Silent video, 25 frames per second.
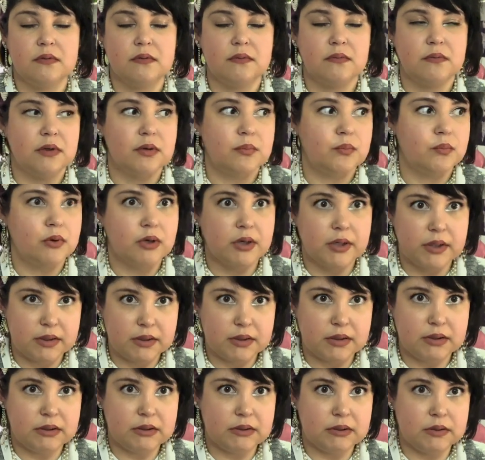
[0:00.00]
what brand
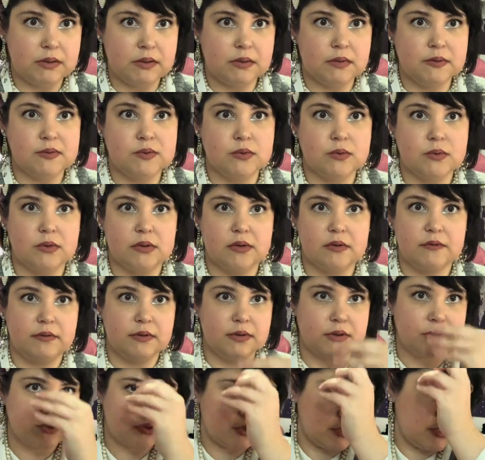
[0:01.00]
it is or if
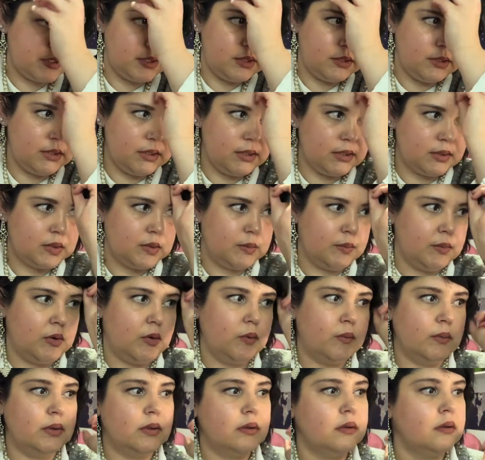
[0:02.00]
it's trendy at the
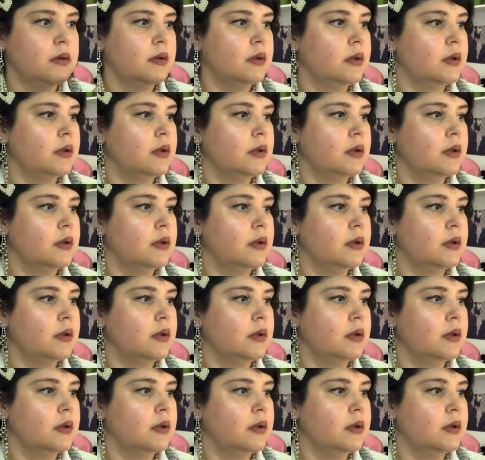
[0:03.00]
moment.